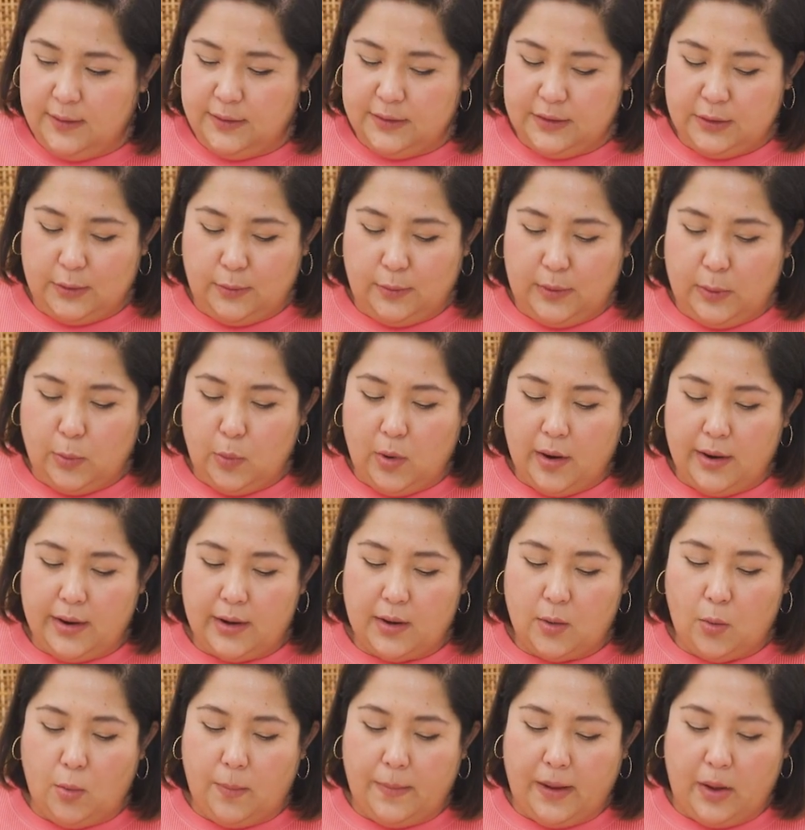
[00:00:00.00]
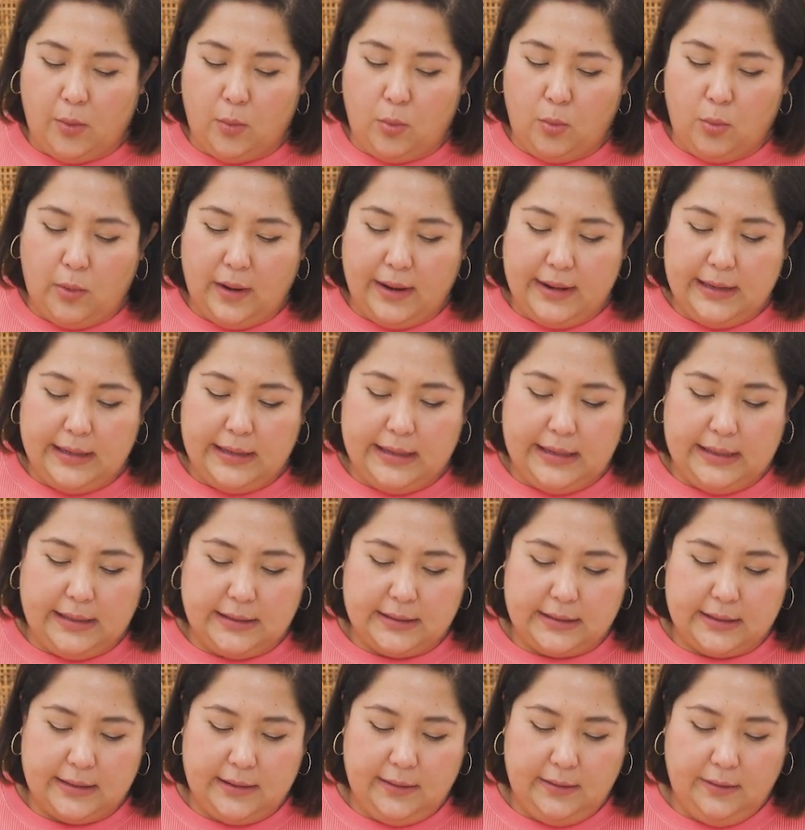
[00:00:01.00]
So we want about 1
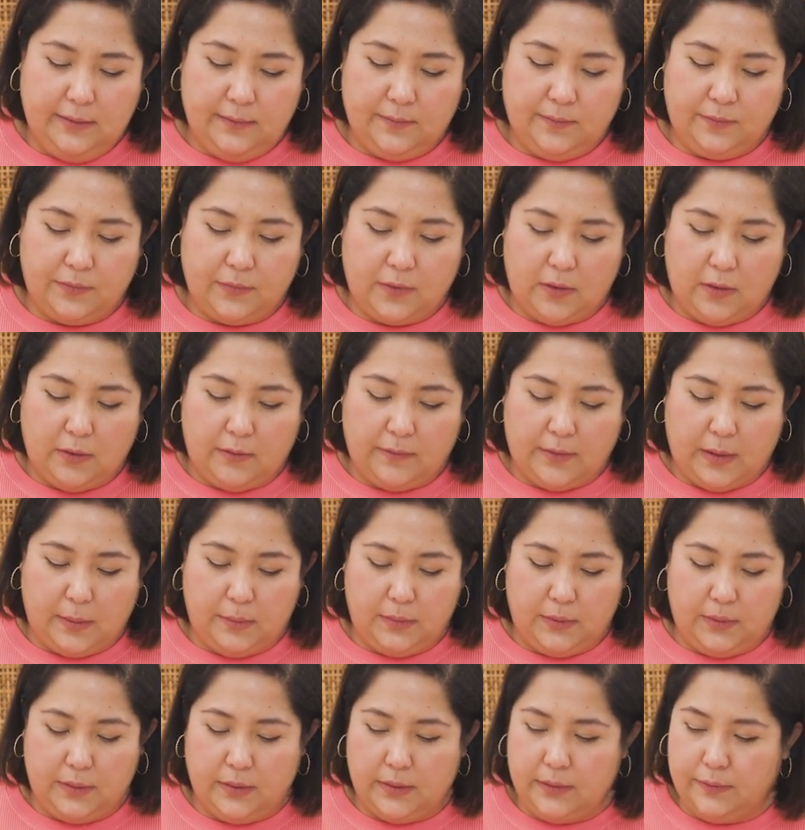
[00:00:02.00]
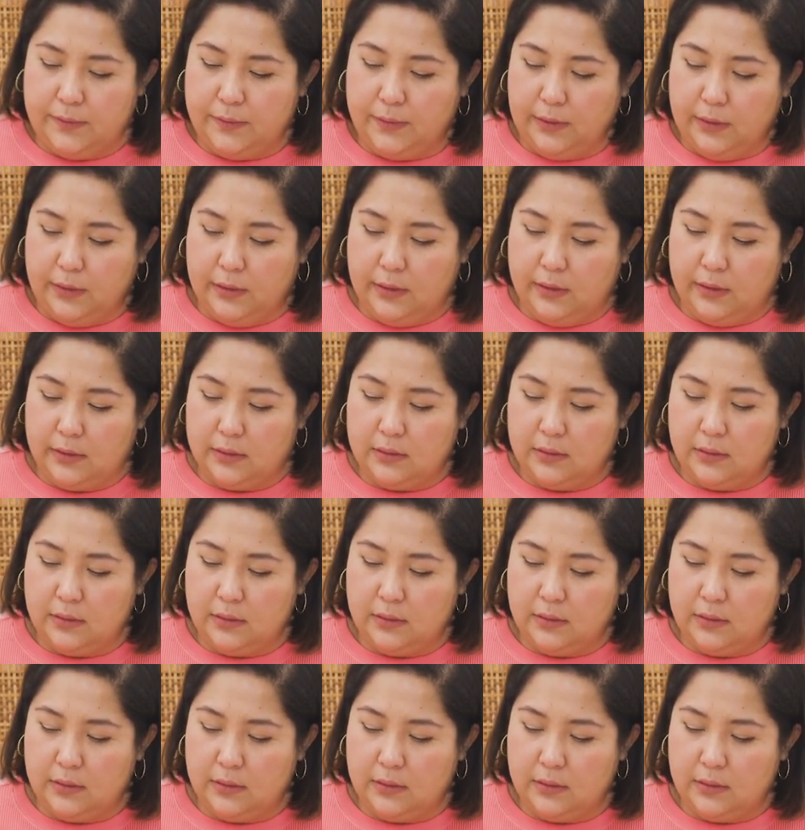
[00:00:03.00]
liter of our beautiful